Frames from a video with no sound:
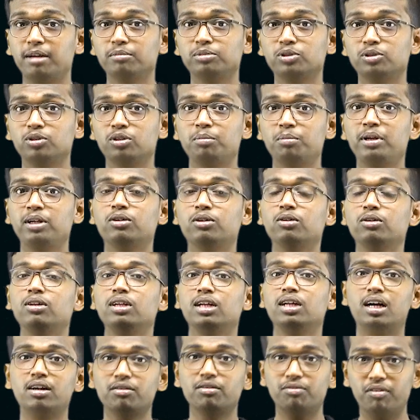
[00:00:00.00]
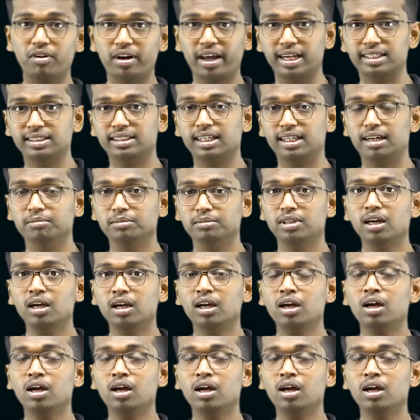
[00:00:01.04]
aim should be to learn for exams.